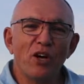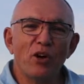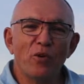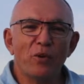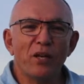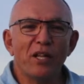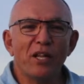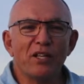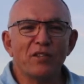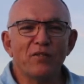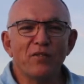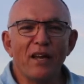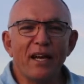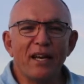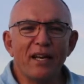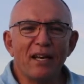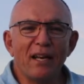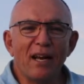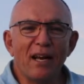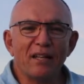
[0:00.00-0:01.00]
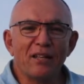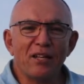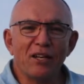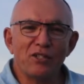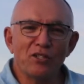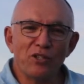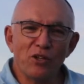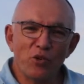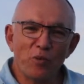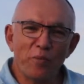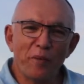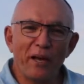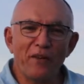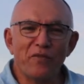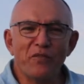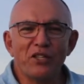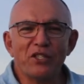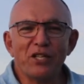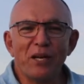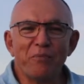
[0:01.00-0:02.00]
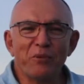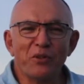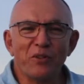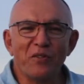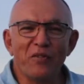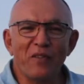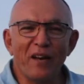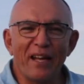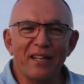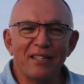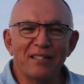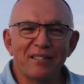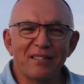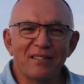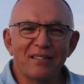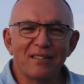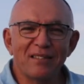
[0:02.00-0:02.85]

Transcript: where those flathead are hunting those little bait fish up on the flats.